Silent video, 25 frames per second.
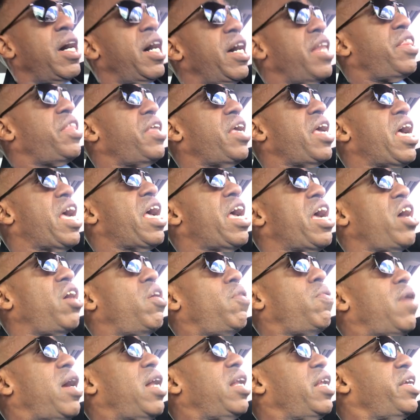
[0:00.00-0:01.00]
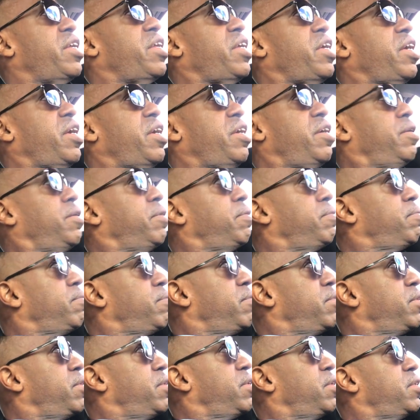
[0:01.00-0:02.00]
The air quality
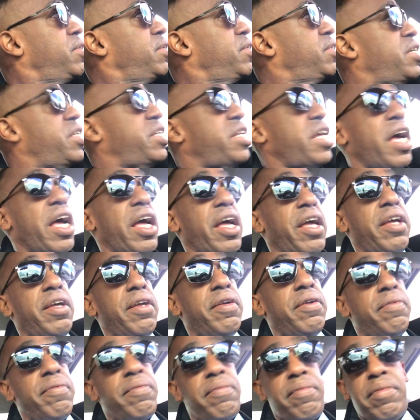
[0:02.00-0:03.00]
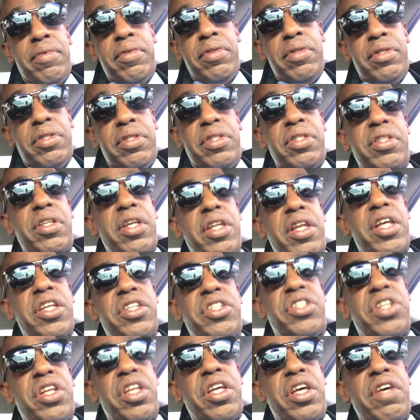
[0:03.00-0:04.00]
today. The
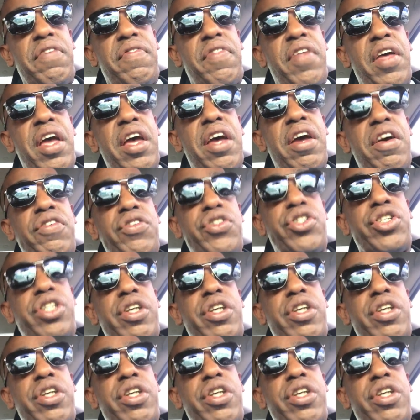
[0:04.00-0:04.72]
density of the air is